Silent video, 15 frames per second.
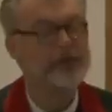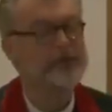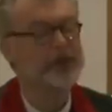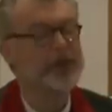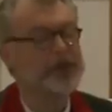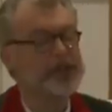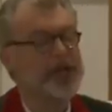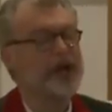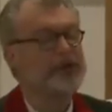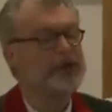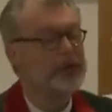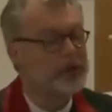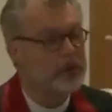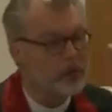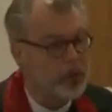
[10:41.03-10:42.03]
It brings out
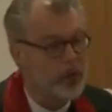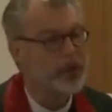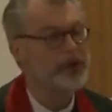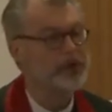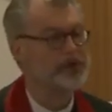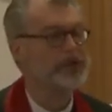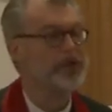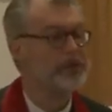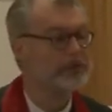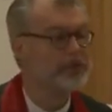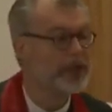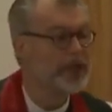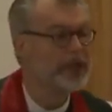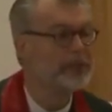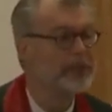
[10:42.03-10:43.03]
the worst in
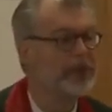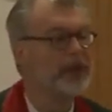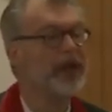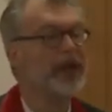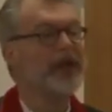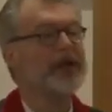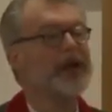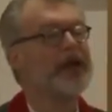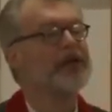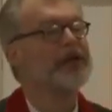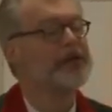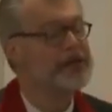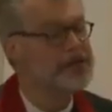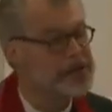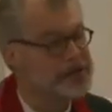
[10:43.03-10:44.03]
people and
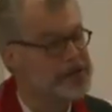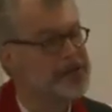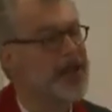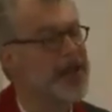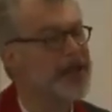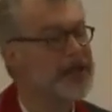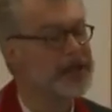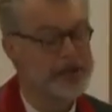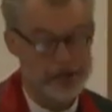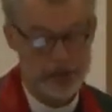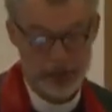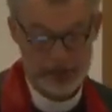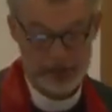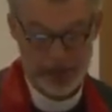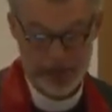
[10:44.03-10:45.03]
in the societies
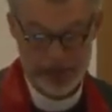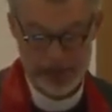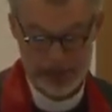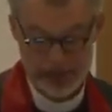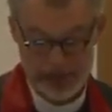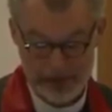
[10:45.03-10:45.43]
we make.